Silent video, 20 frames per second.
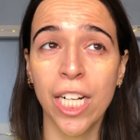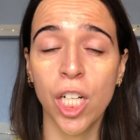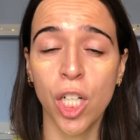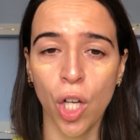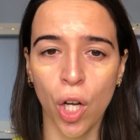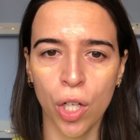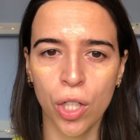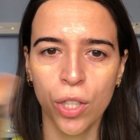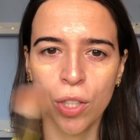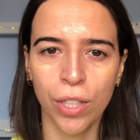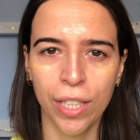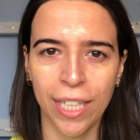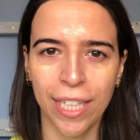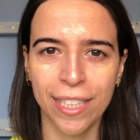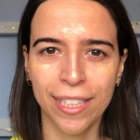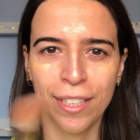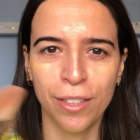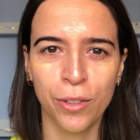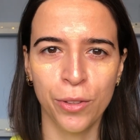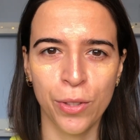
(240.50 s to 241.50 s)
not
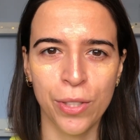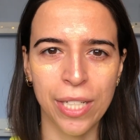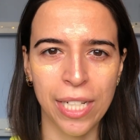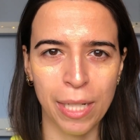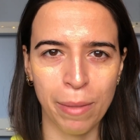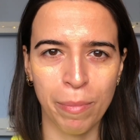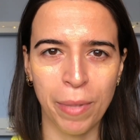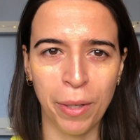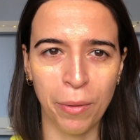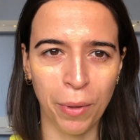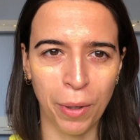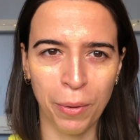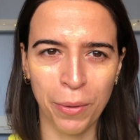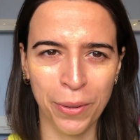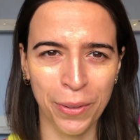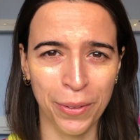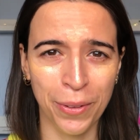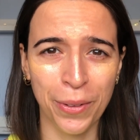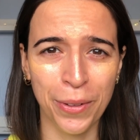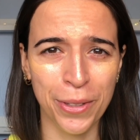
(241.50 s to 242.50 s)
connected to sleeping
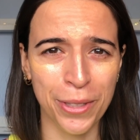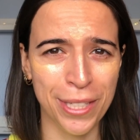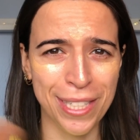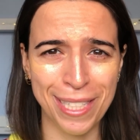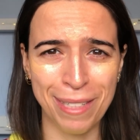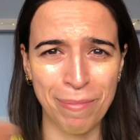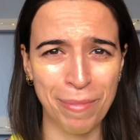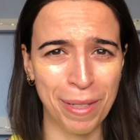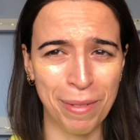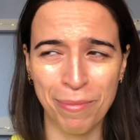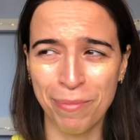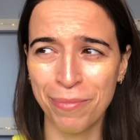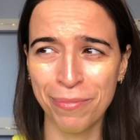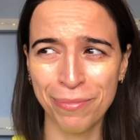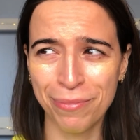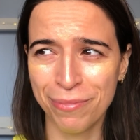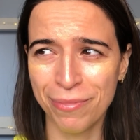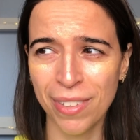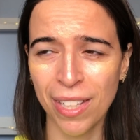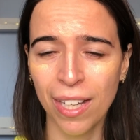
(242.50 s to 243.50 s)
well or sleeping
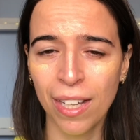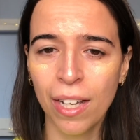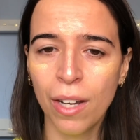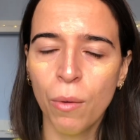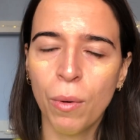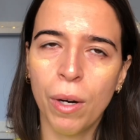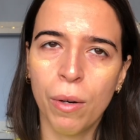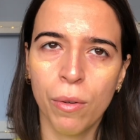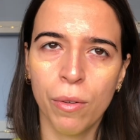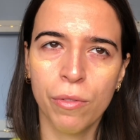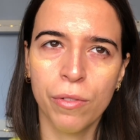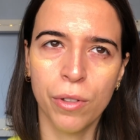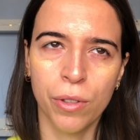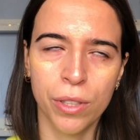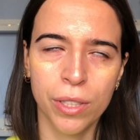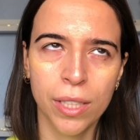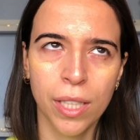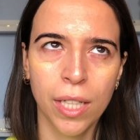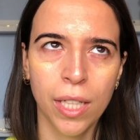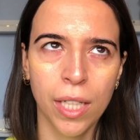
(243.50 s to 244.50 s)
well. Of
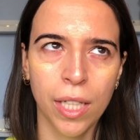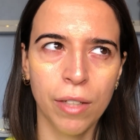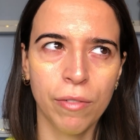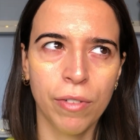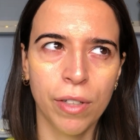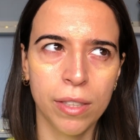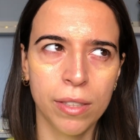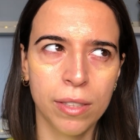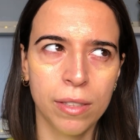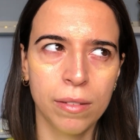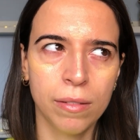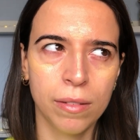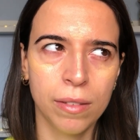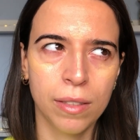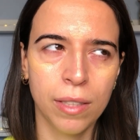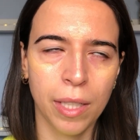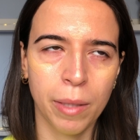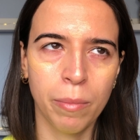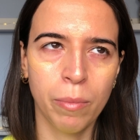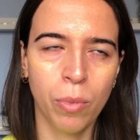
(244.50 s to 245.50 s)
course, if I
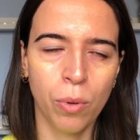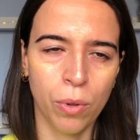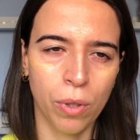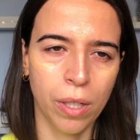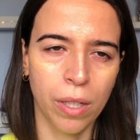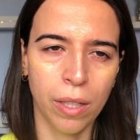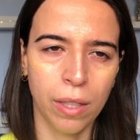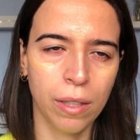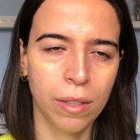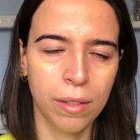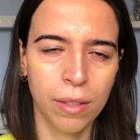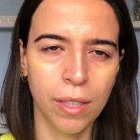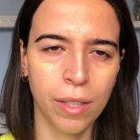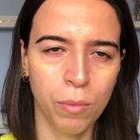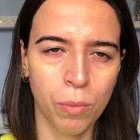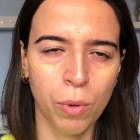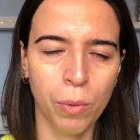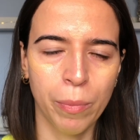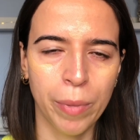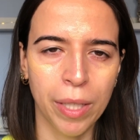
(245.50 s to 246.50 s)
sleep poorly, it
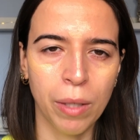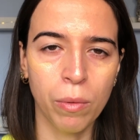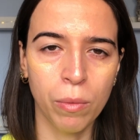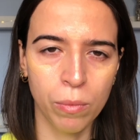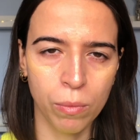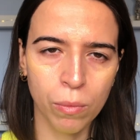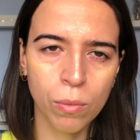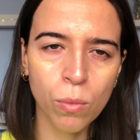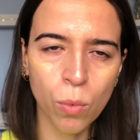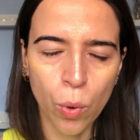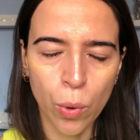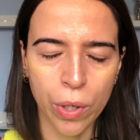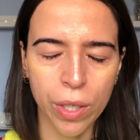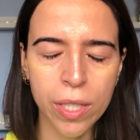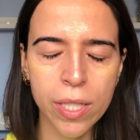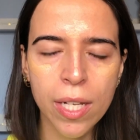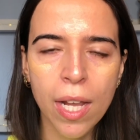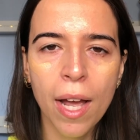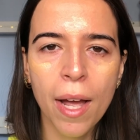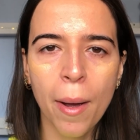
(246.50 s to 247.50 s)
will be
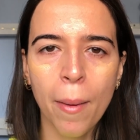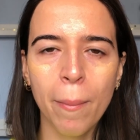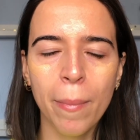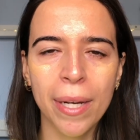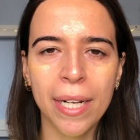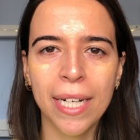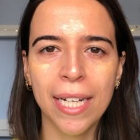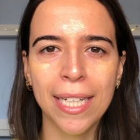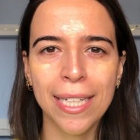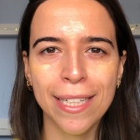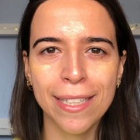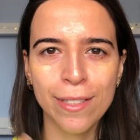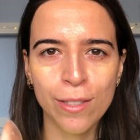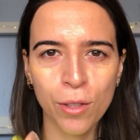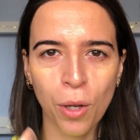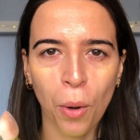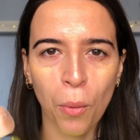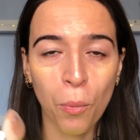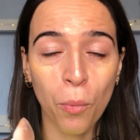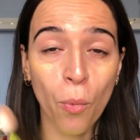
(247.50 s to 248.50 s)
worse, but it's
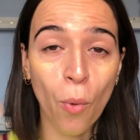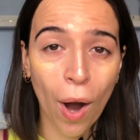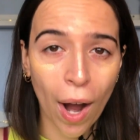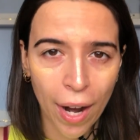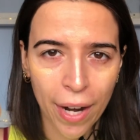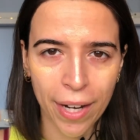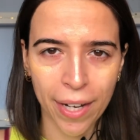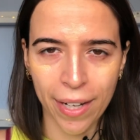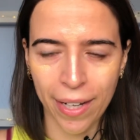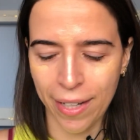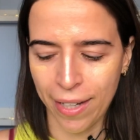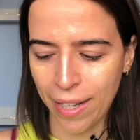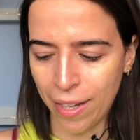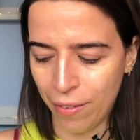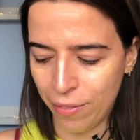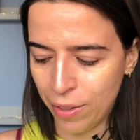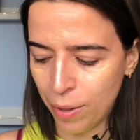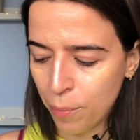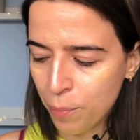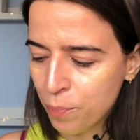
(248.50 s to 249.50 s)
not why I
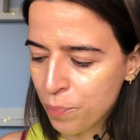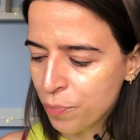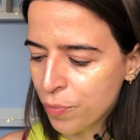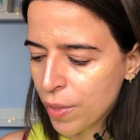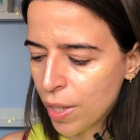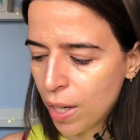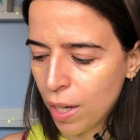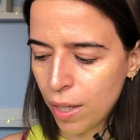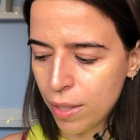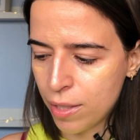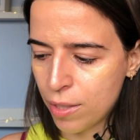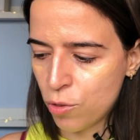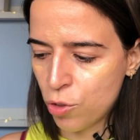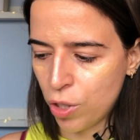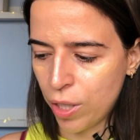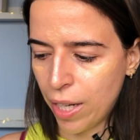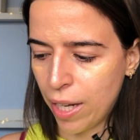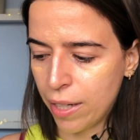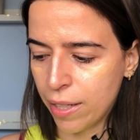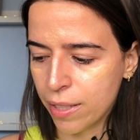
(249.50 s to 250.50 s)
have them. It's
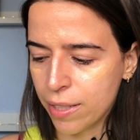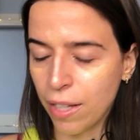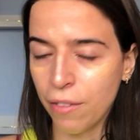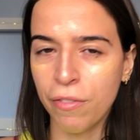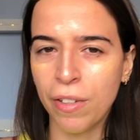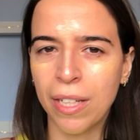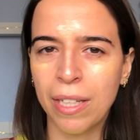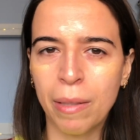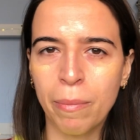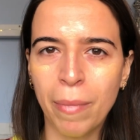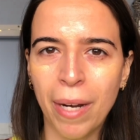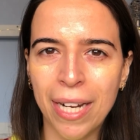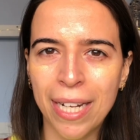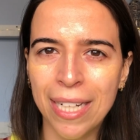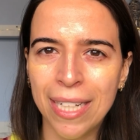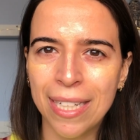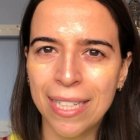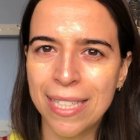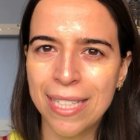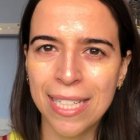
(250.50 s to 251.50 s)
genetics. I think
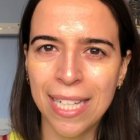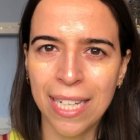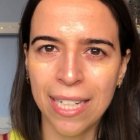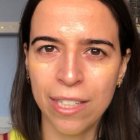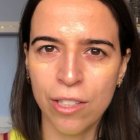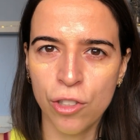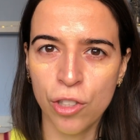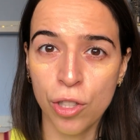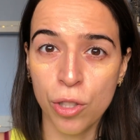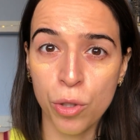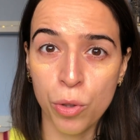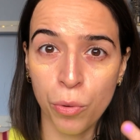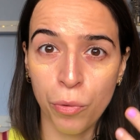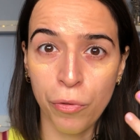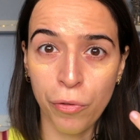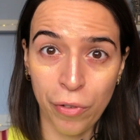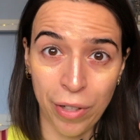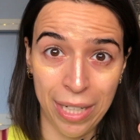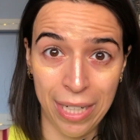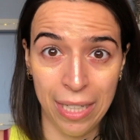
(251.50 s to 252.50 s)
my skin is just too
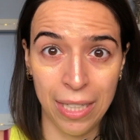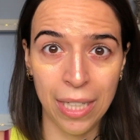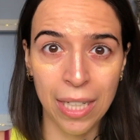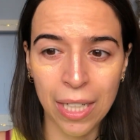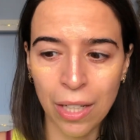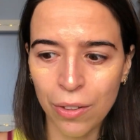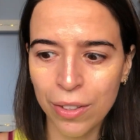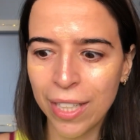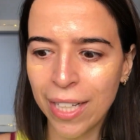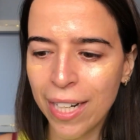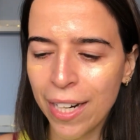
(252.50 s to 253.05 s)
thin on that